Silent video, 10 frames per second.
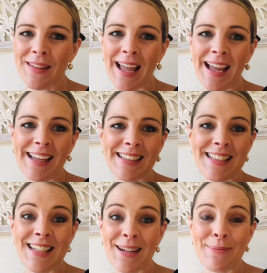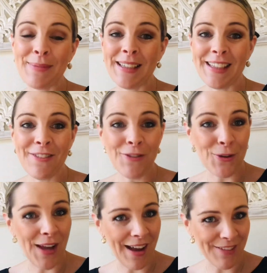And if
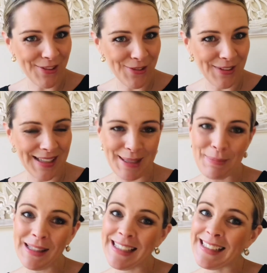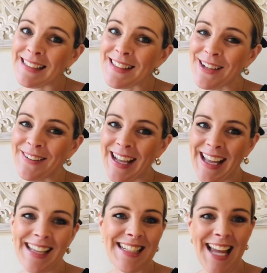you haven't already, please go
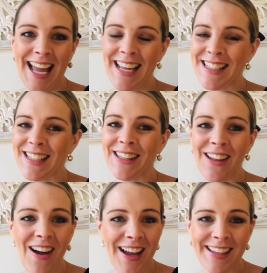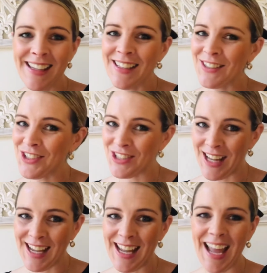ahead and like,
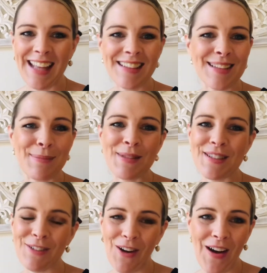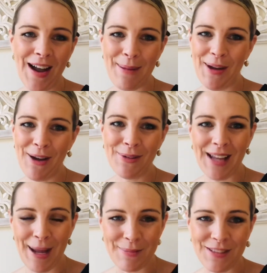share and subscribe. I would
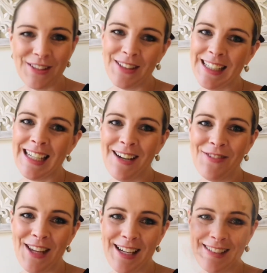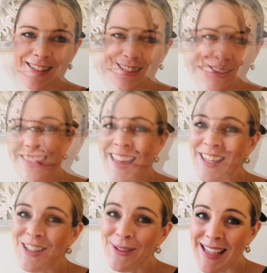absolutely love that. So
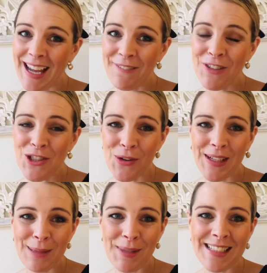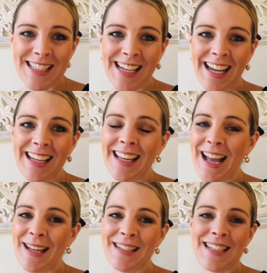thank you again for joining me today
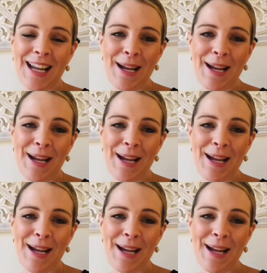and